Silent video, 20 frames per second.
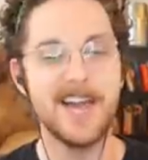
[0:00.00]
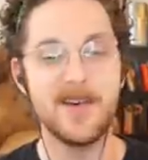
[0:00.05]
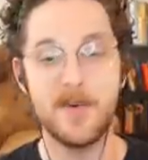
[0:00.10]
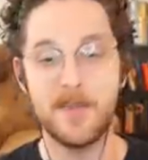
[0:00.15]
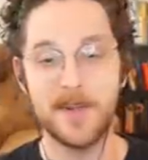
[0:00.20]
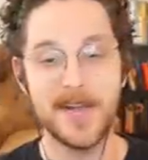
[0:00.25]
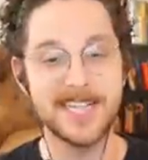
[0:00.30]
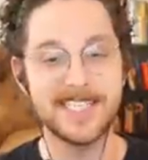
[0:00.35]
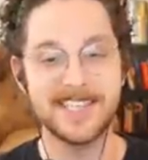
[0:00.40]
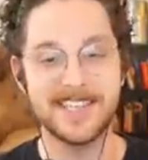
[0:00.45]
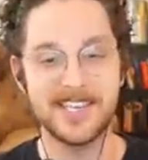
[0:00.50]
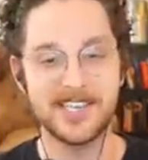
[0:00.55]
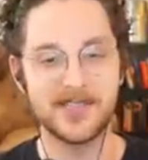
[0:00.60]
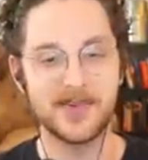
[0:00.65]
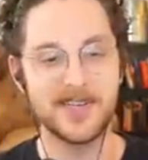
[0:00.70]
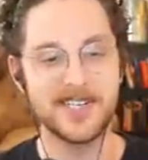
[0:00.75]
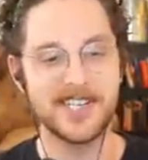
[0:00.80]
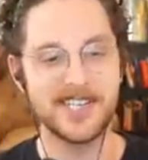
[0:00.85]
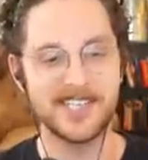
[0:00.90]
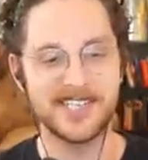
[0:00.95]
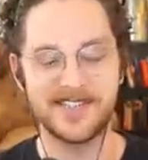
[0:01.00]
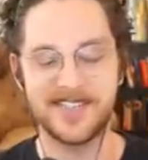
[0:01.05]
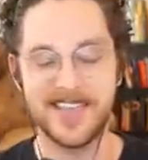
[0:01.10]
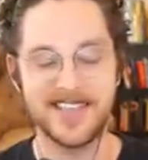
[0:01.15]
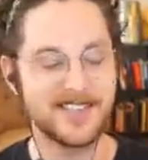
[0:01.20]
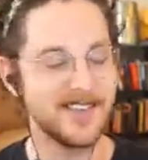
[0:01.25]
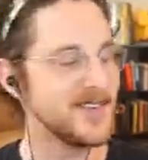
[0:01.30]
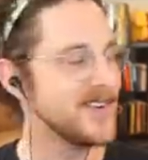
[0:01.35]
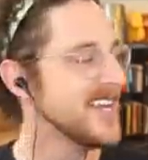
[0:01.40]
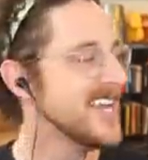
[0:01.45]
replied to this one because
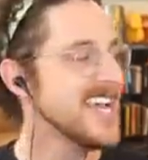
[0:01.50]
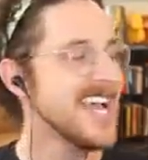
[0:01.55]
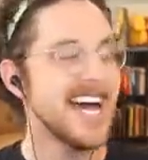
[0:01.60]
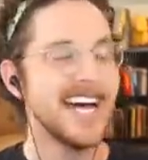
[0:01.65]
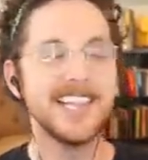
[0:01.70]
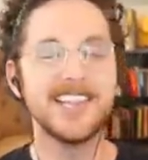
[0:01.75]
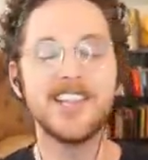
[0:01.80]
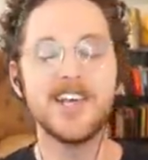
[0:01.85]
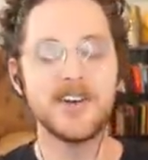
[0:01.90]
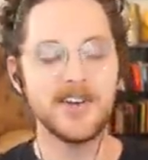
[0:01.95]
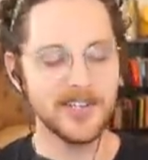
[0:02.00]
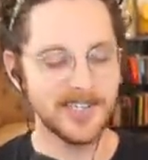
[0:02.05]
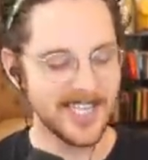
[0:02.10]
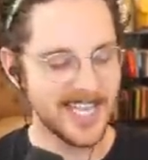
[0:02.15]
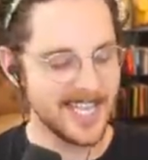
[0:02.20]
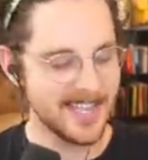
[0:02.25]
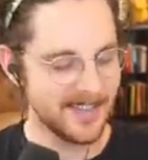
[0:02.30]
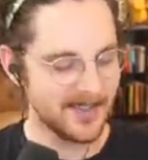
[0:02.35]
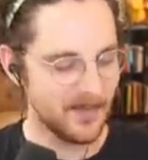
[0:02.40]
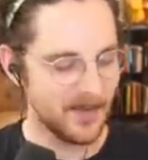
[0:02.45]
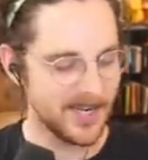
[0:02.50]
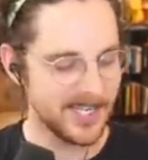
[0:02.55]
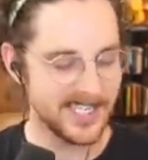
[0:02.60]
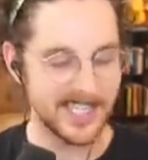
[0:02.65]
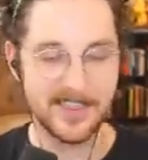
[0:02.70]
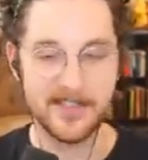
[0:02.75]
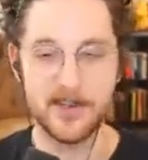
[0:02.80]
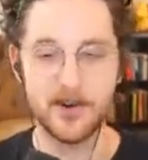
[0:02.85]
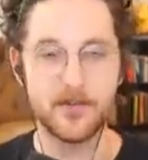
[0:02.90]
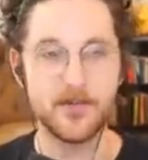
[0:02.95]
dude, literally, what is it? The